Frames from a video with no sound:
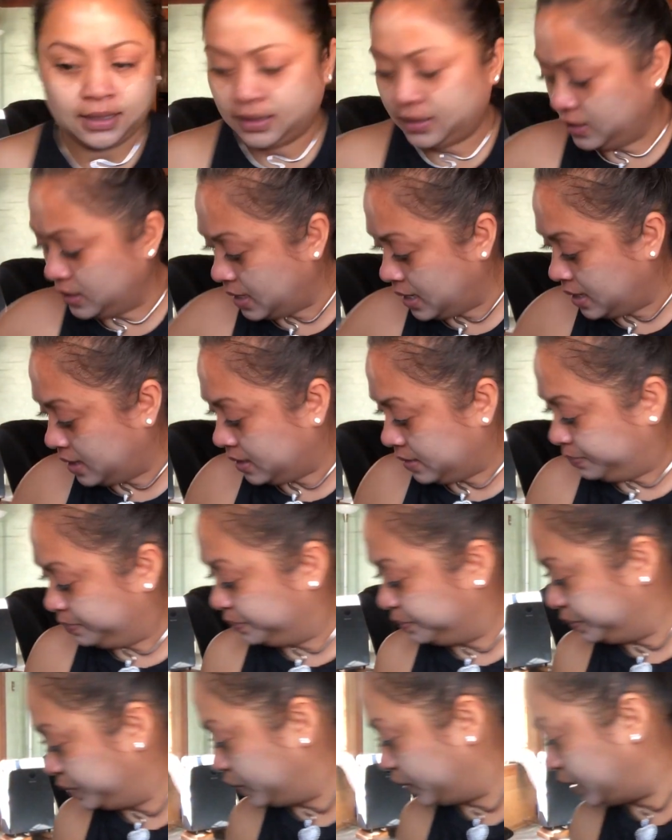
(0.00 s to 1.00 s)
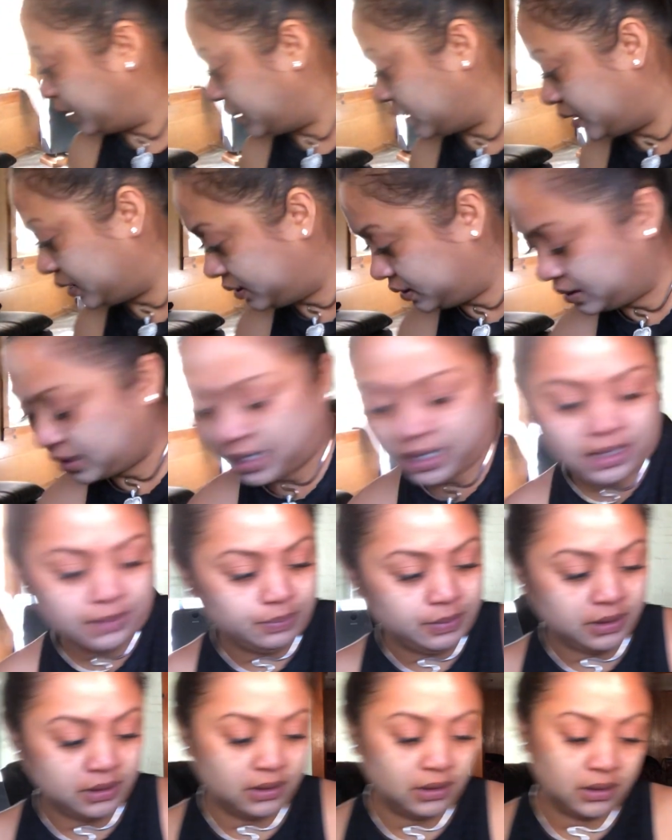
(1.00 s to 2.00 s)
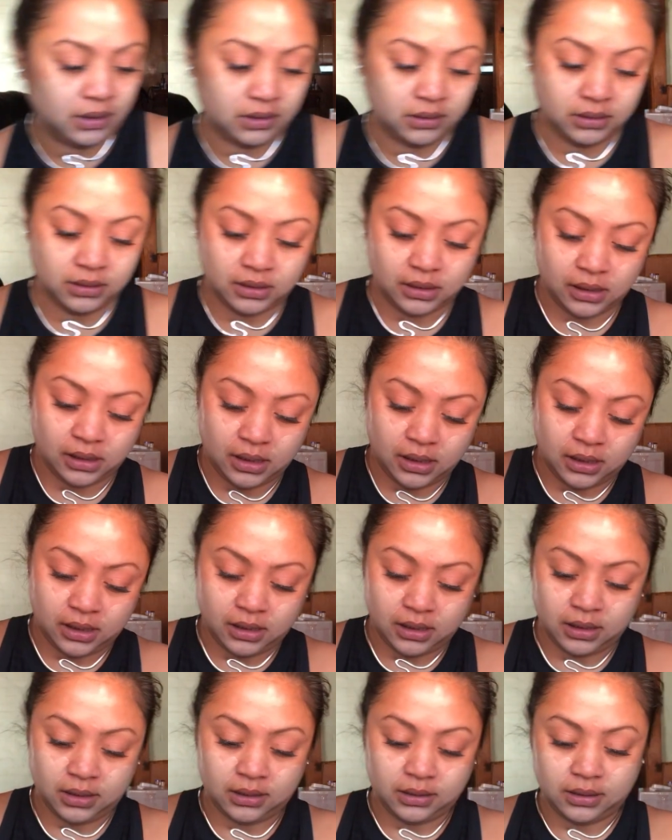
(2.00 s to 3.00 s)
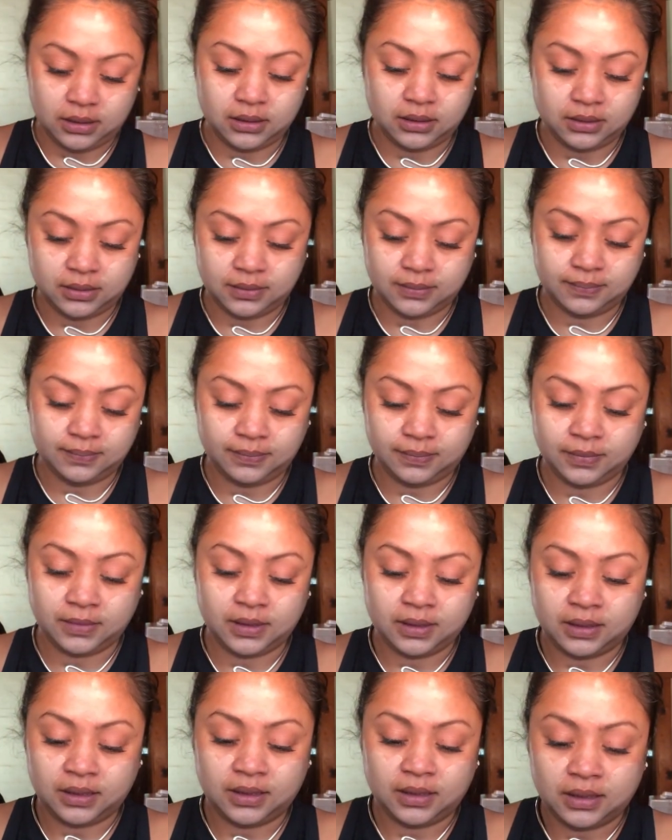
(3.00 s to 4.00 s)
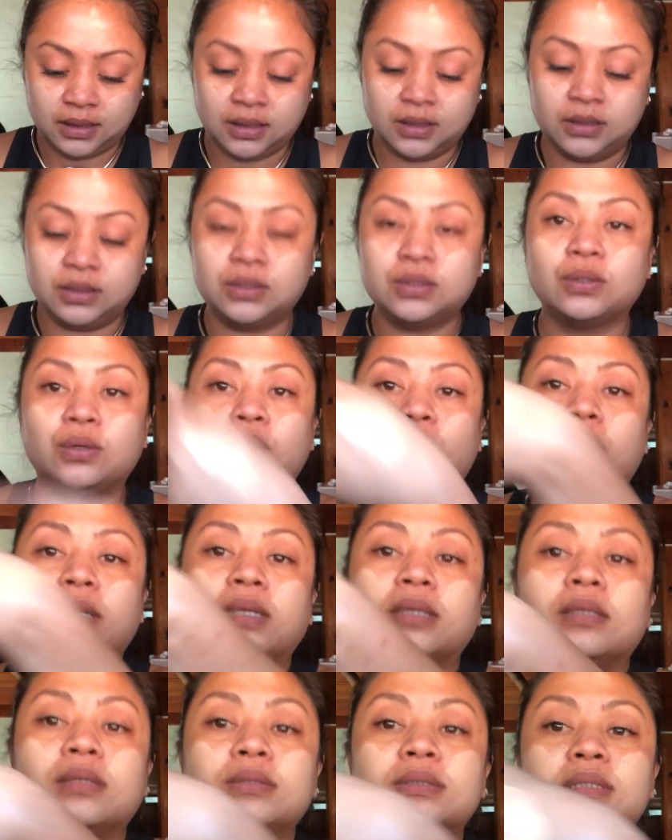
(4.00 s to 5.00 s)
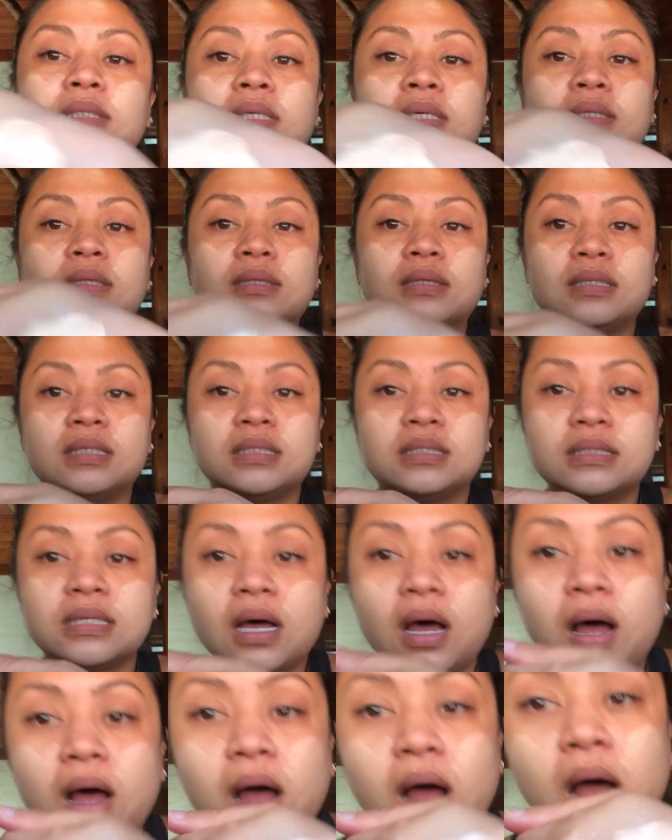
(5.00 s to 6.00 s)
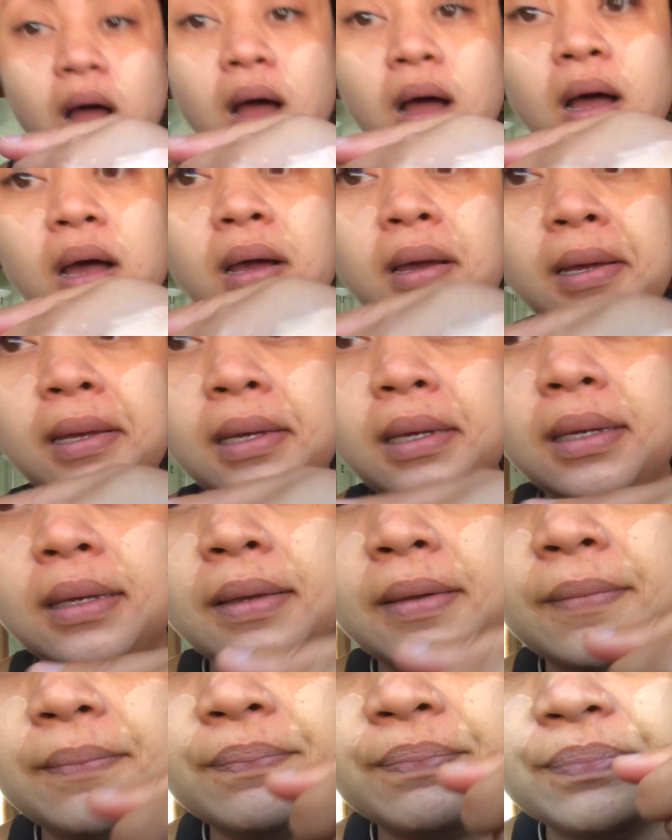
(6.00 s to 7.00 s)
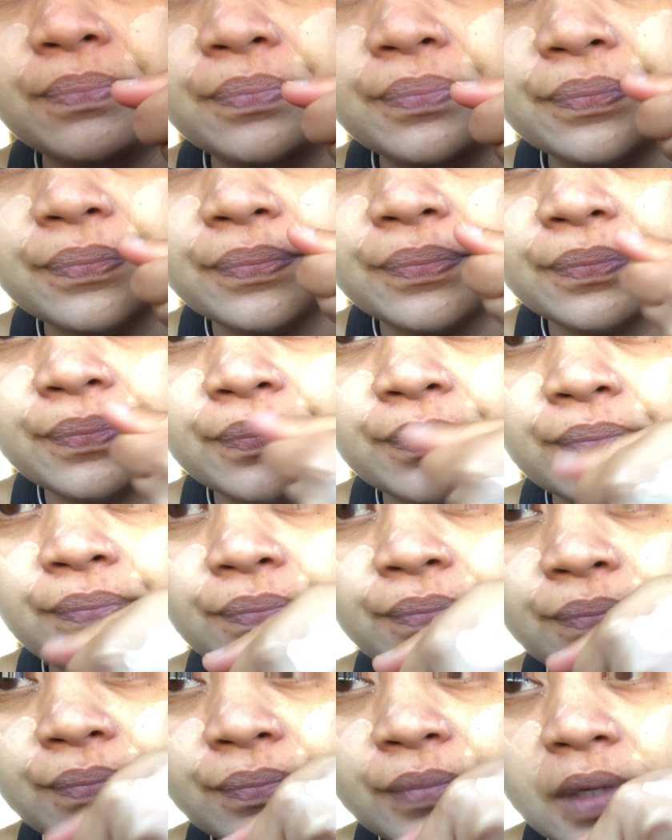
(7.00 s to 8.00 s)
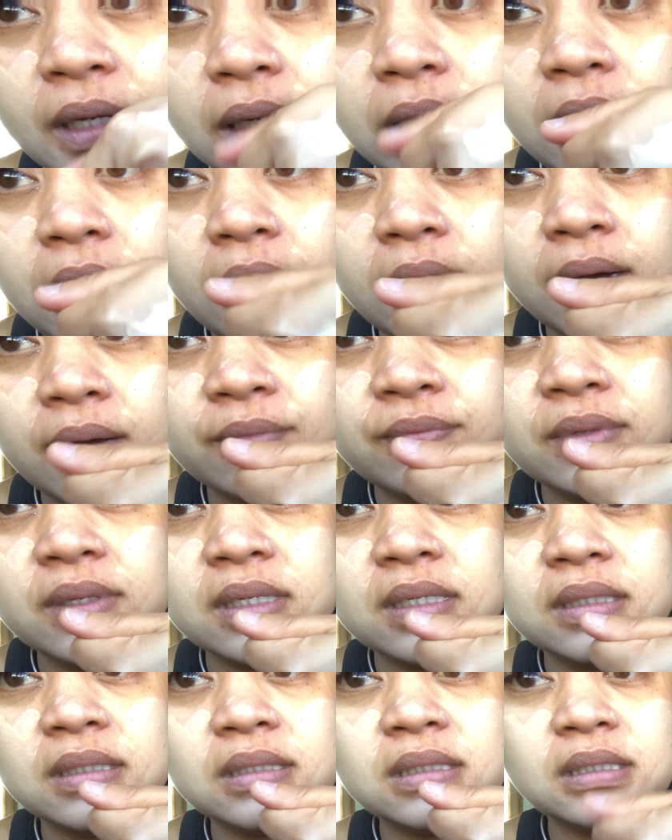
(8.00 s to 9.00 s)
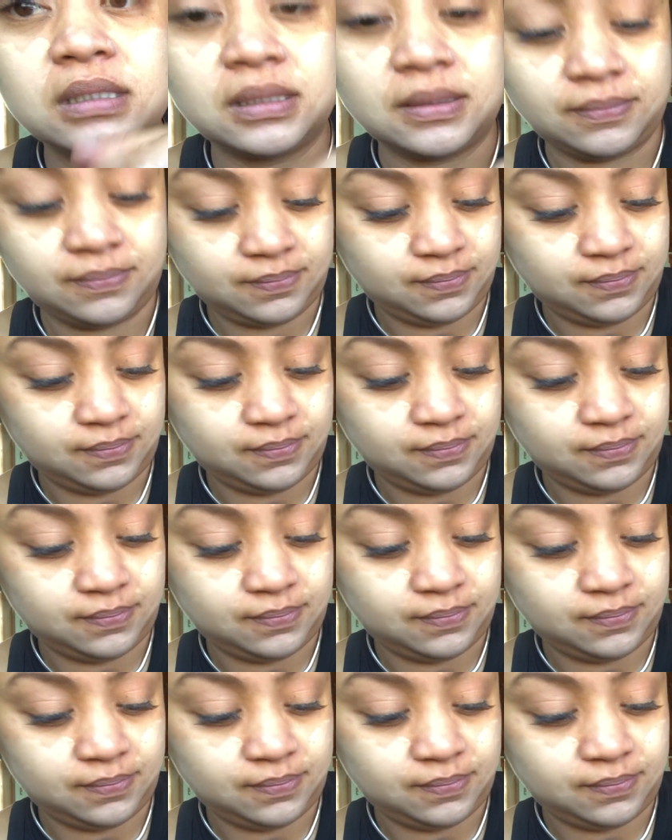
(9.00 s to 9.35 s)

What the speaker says: yep, shit happens a lot. So, and it looks like this. I love this.